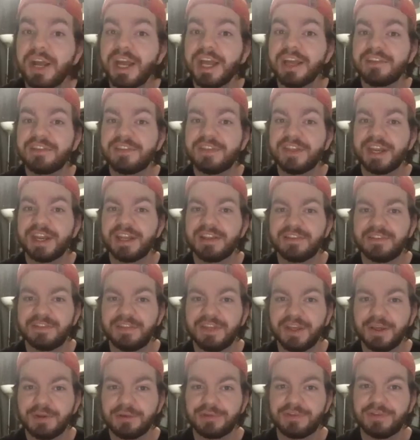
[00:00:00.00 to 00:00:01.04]
is that it's
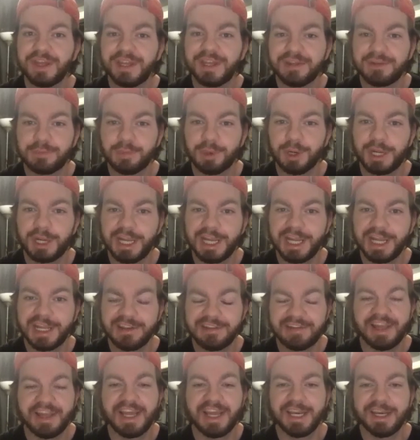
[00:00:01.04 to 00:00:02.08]
those things working in
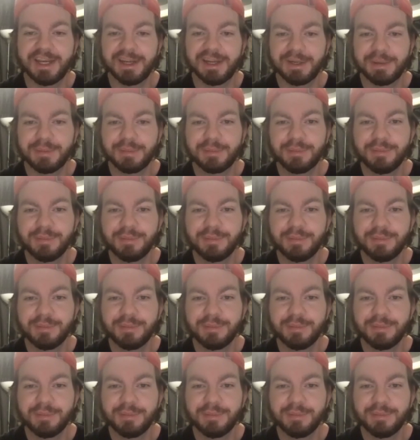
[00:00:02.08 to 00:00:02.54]
tandem.